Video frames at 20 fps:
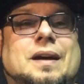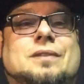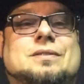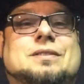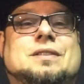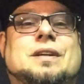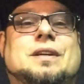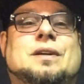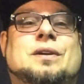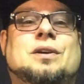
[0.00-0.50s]

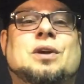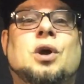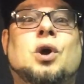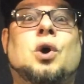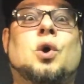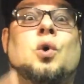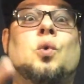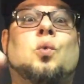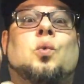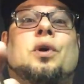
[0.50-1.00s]
out there.
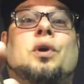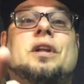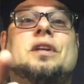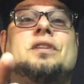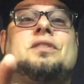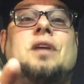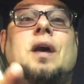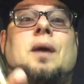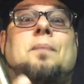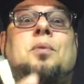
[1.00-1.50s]
What
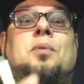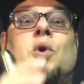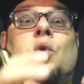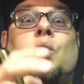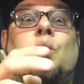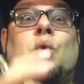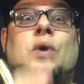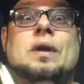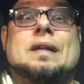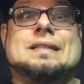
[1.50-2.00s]
is up?
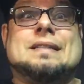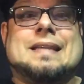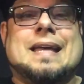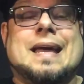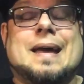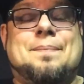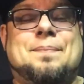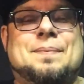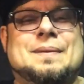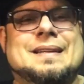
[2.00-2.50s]
What is
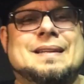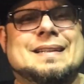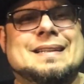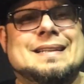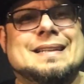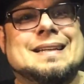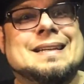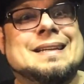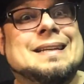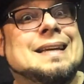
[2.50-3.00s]

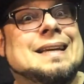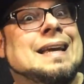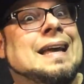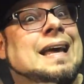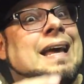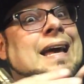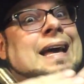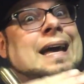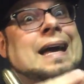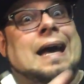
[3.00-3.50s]
happening?
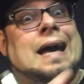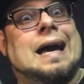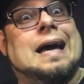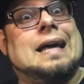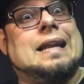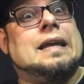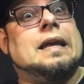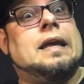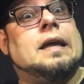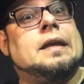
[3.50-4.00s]
how
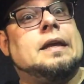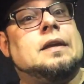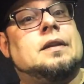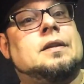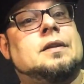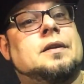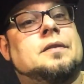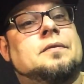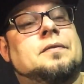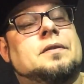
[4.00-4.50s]
the hell you
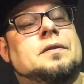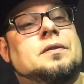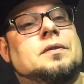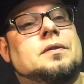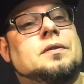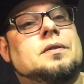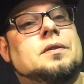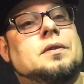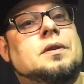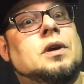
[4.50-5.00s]
living?
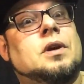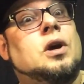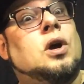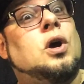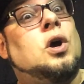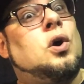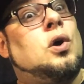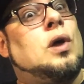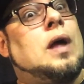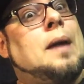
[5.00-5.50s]

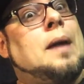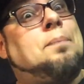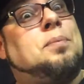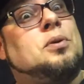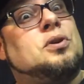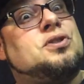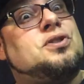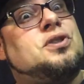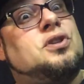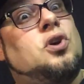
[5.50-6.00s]
Well, I
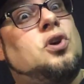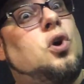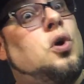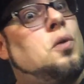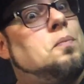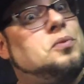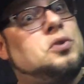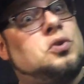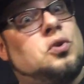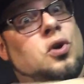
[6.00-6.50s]
personally
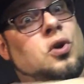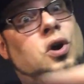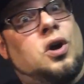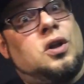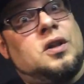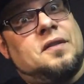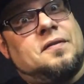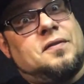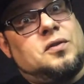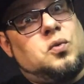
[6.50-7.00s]
hope you're
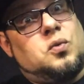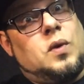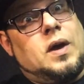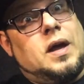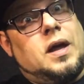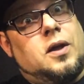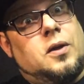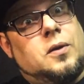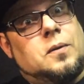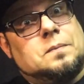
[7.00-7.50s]
all living
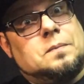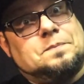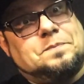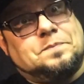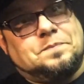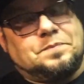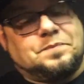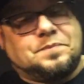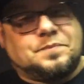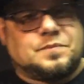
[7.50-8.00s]
well.
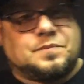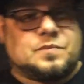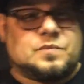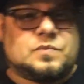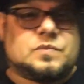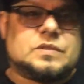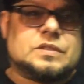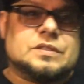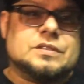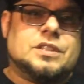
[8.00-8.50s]

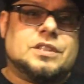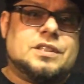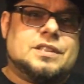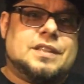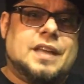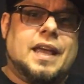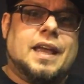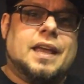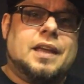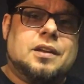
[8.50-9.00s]

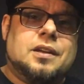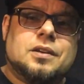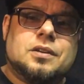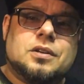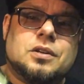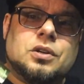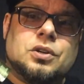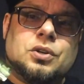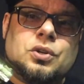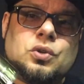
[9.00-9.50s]
Today,
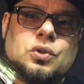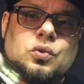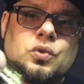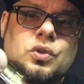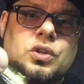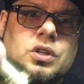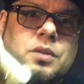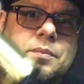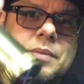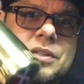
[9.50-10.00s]
we're
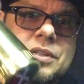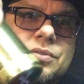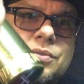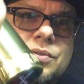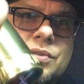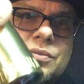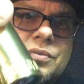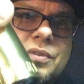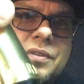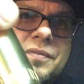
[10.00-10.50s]
going to be
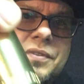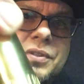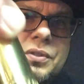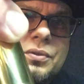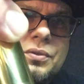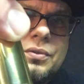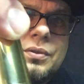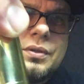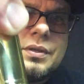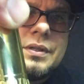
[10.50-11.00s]
doing a
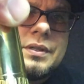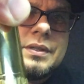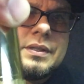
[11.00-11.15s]
review